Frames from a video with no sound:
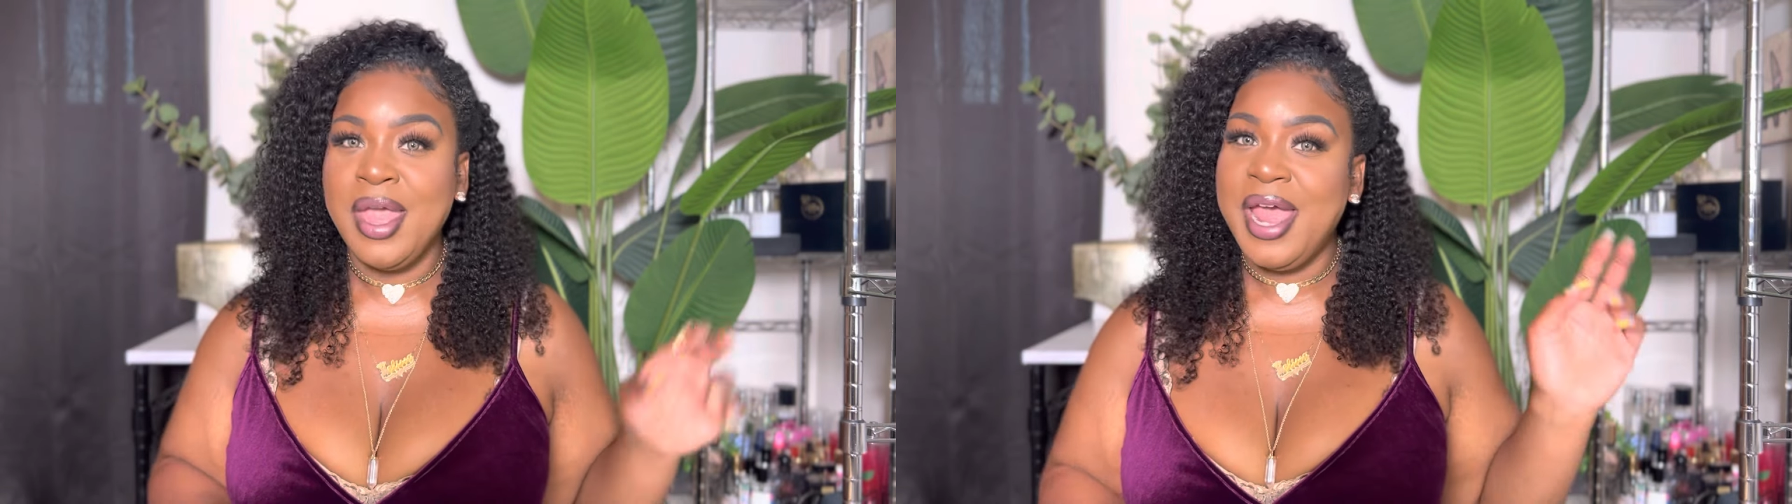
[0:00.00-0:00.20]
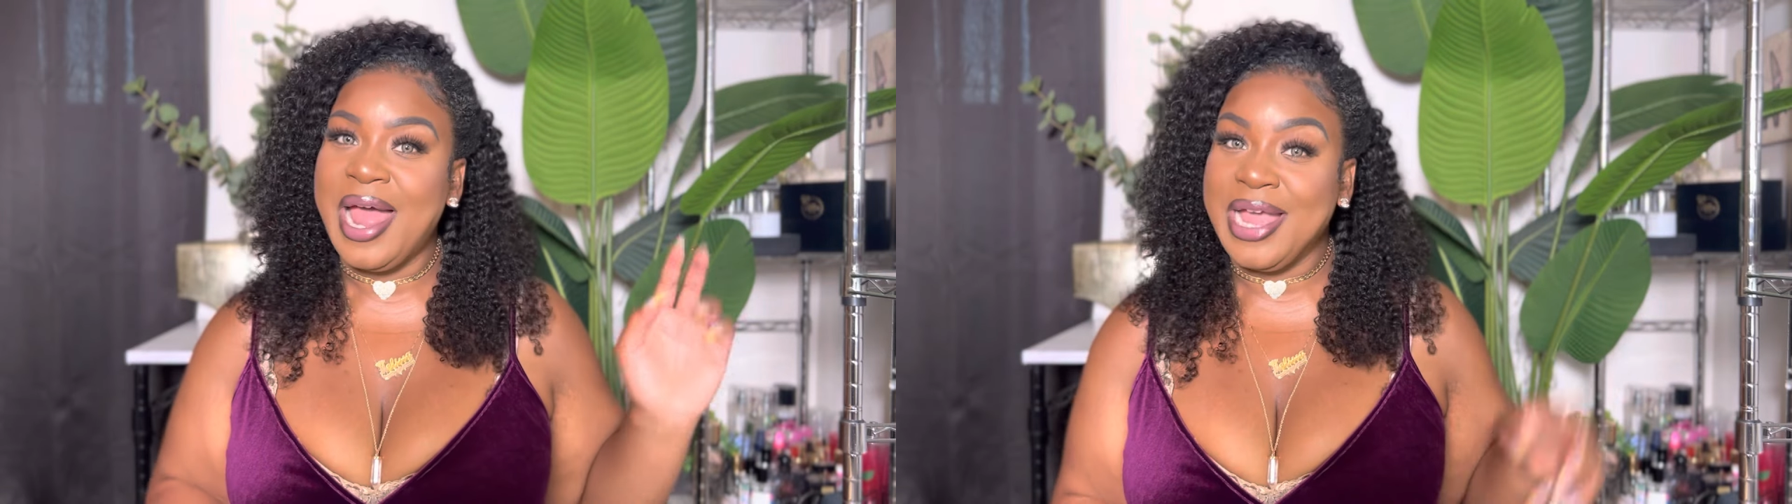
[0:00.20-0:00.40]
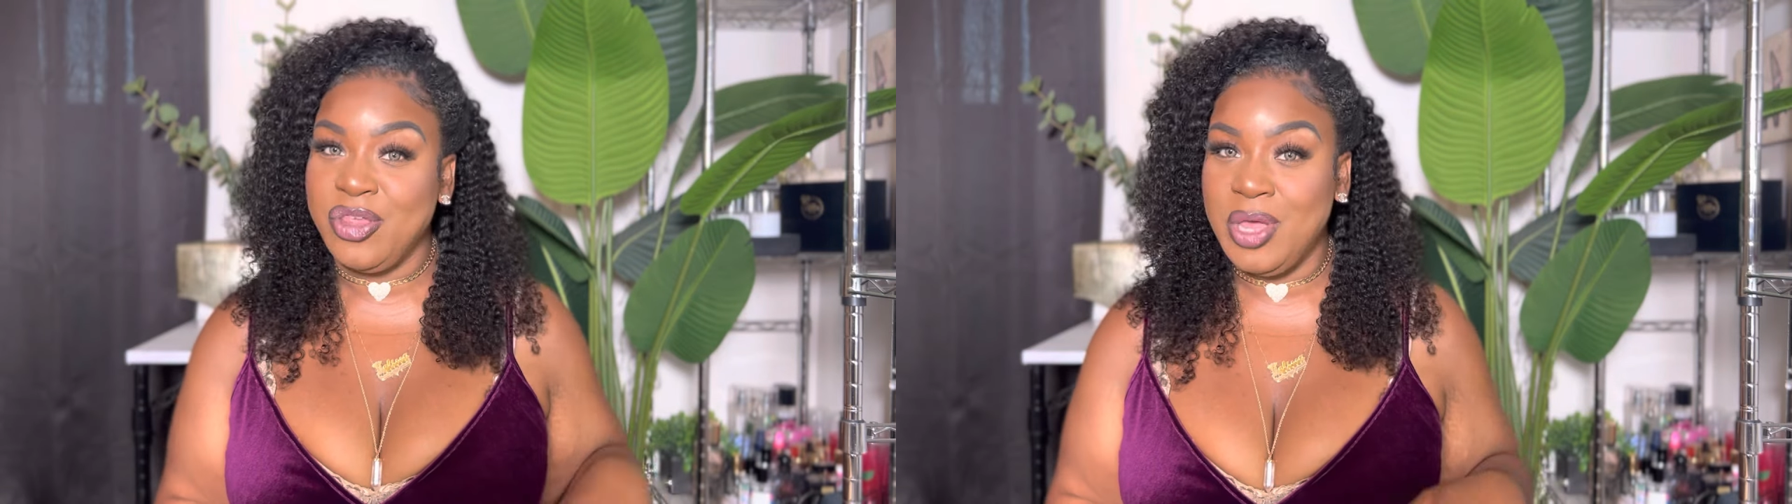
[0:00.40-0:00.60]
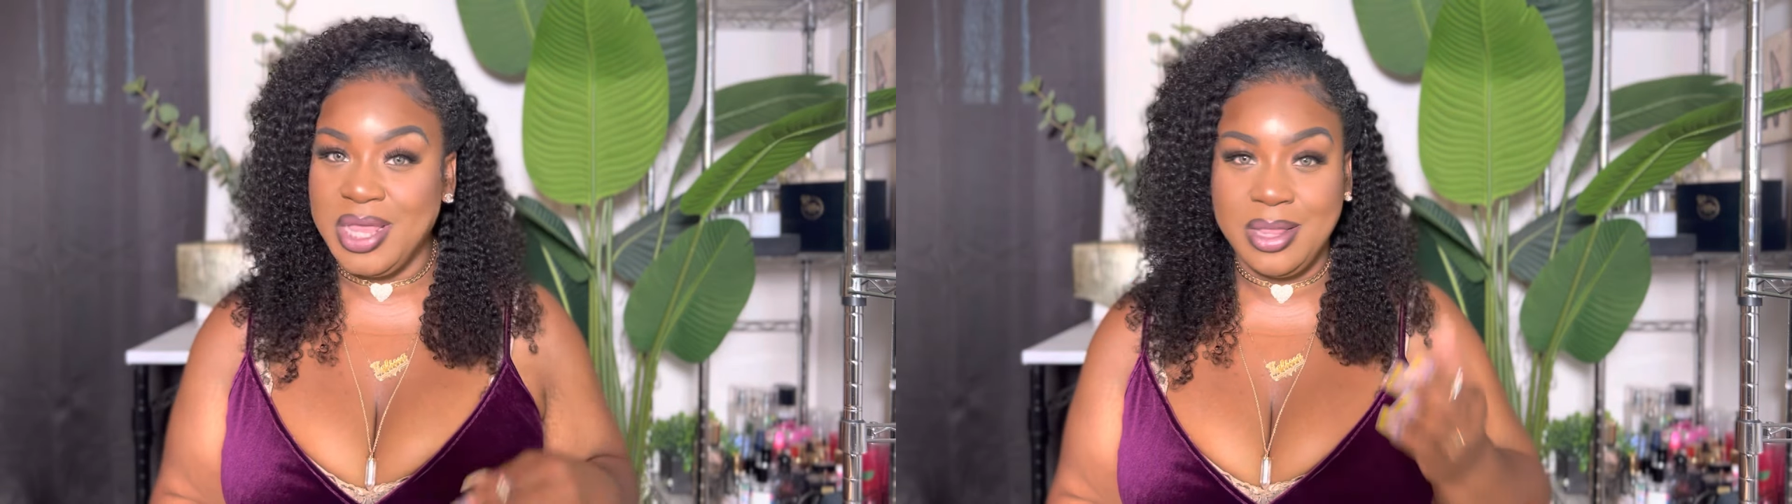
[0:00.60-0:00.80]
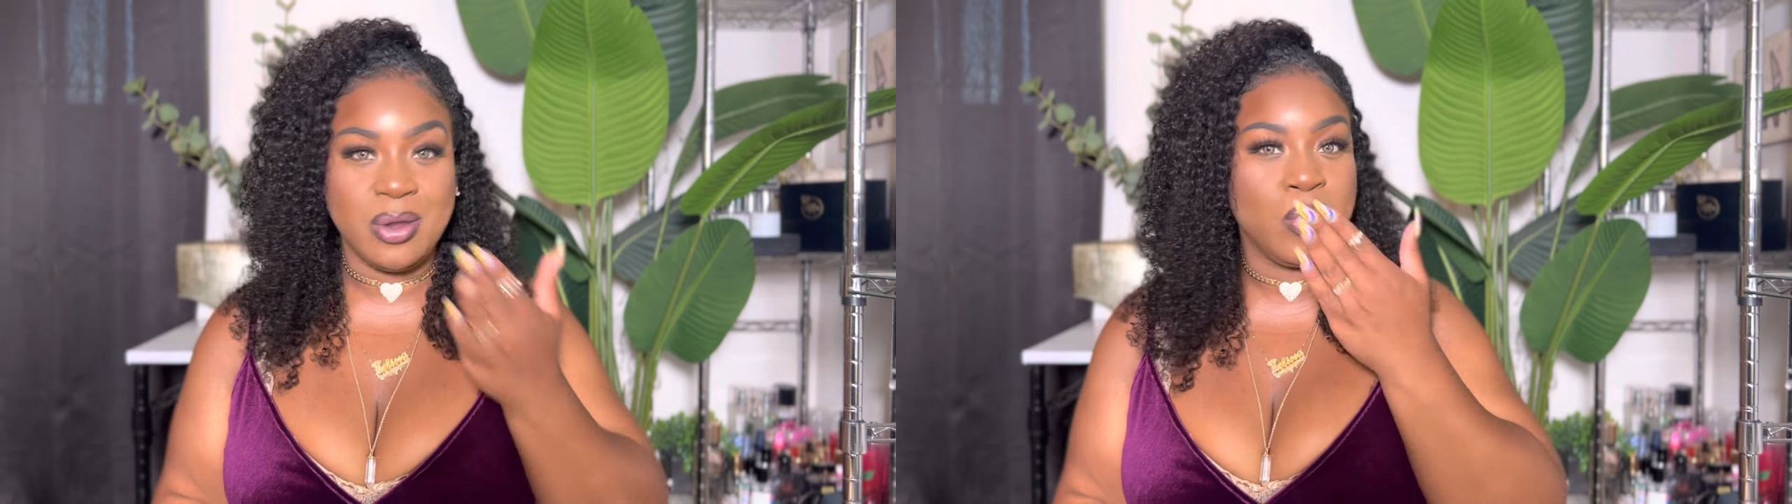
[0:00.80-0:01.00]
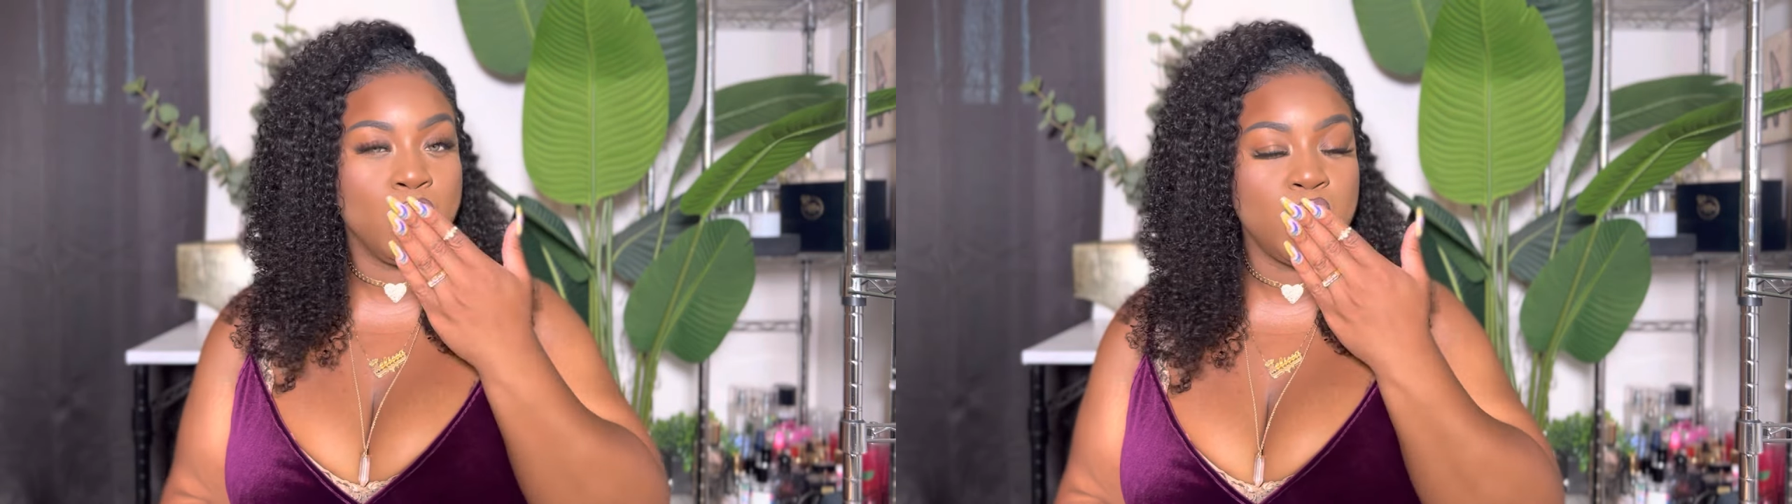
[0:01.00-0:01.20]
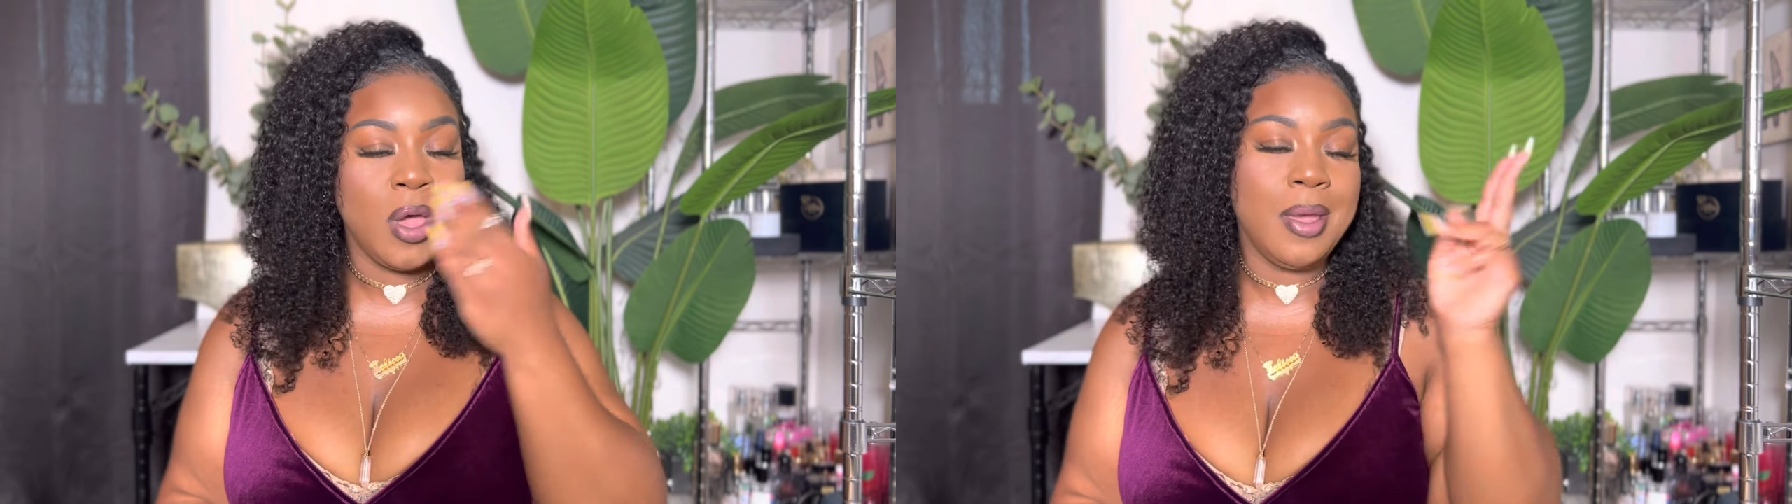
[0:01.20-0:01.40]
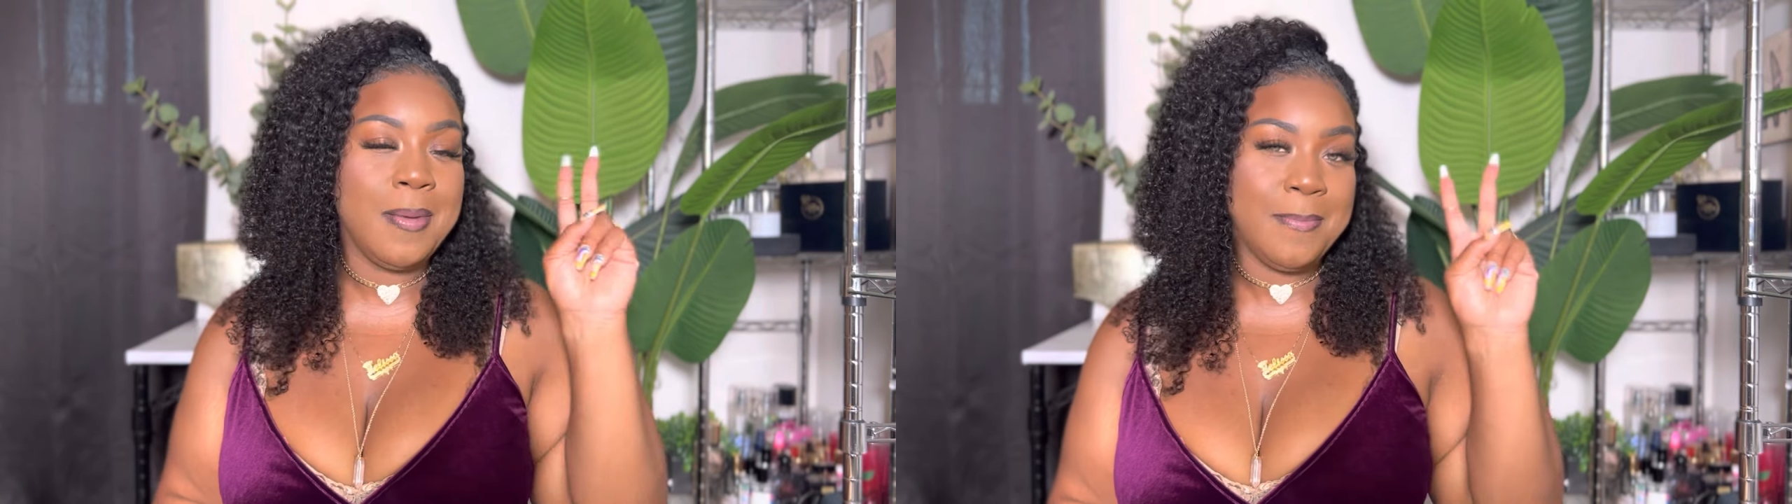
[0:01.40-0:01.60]
and I'll catch you guys later.
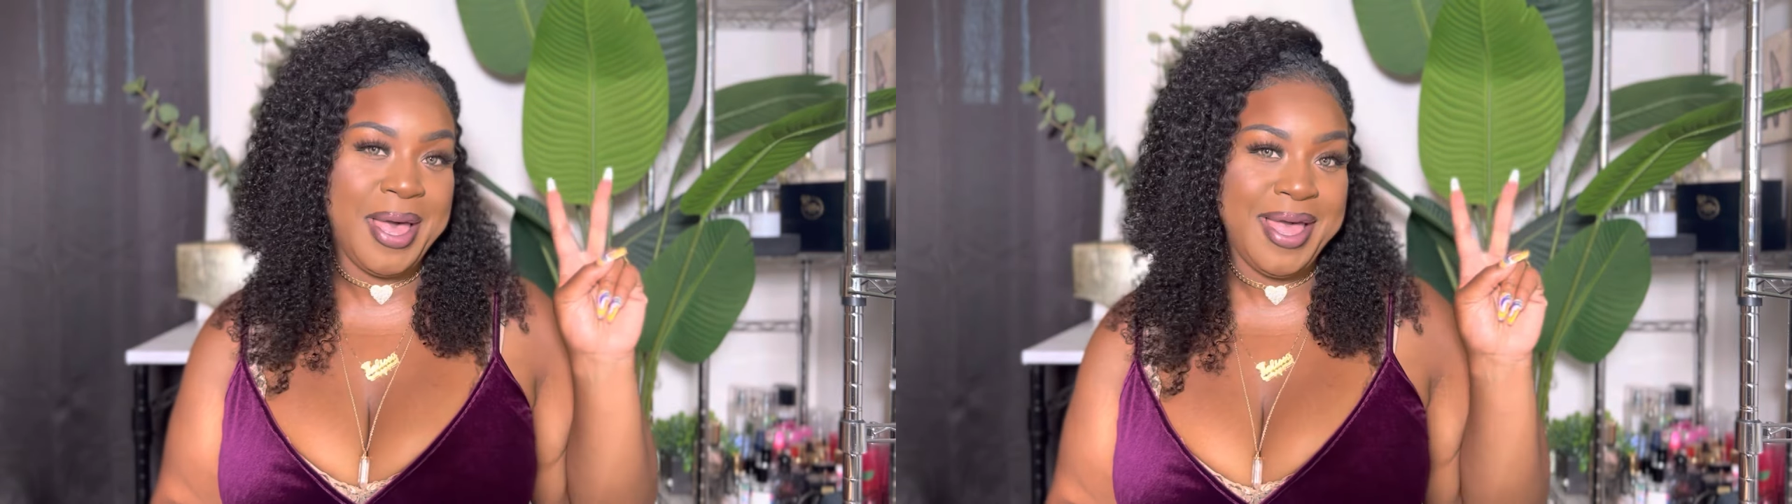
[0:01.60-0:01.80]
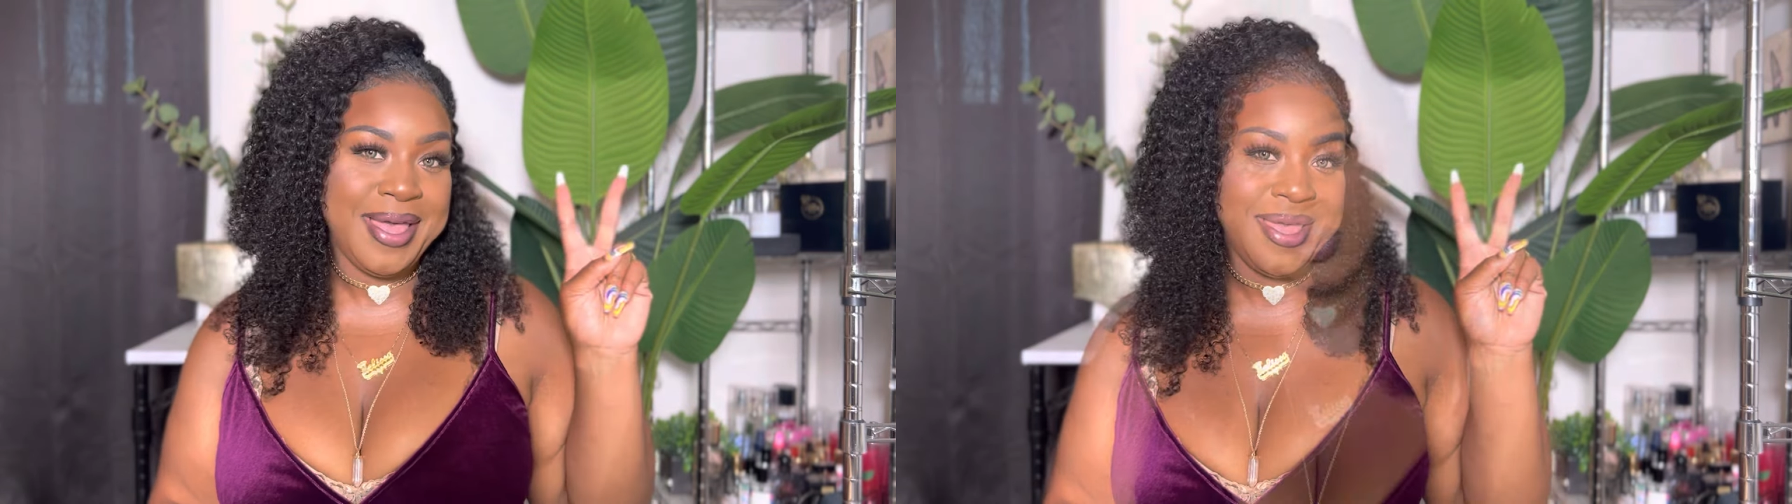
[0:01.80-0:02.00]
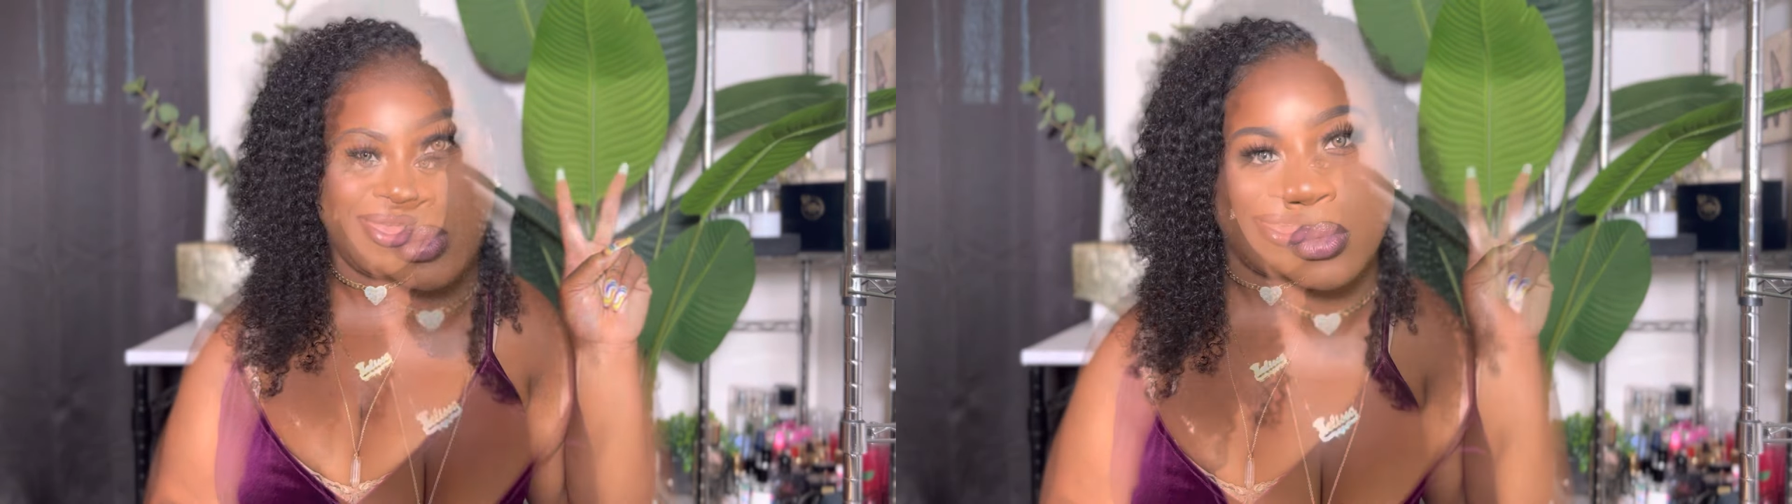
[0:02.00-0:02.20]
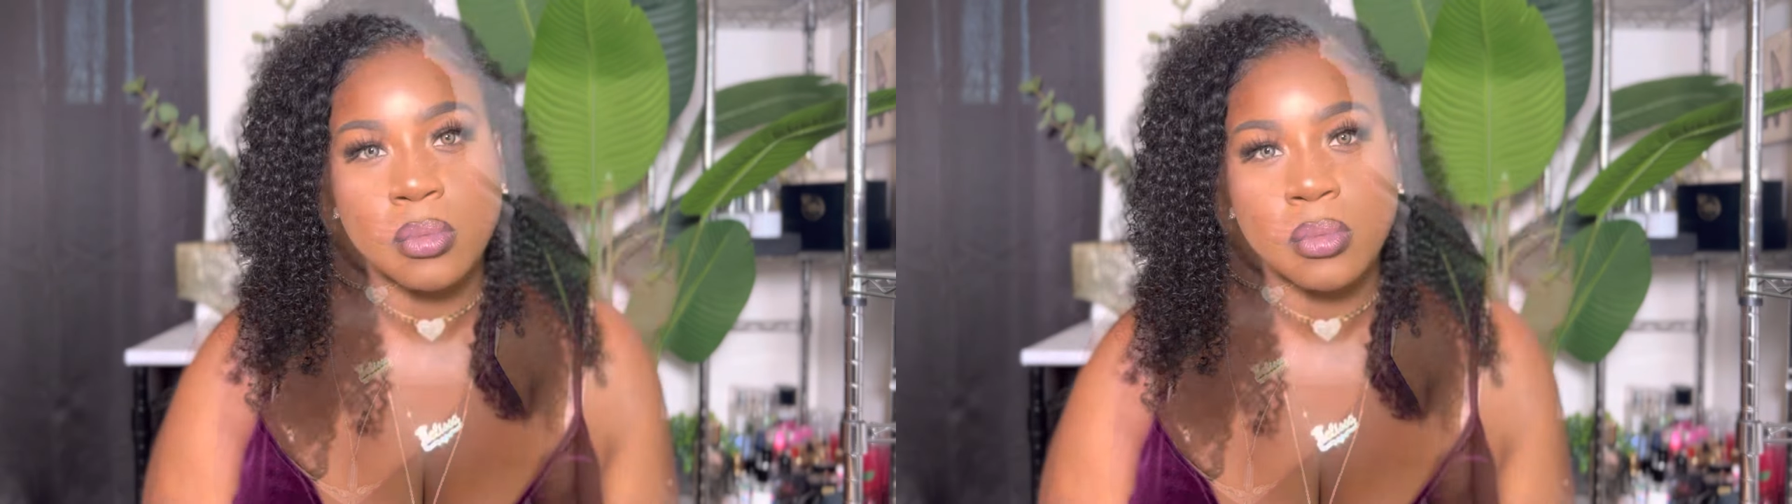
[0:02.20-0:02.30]
Bye.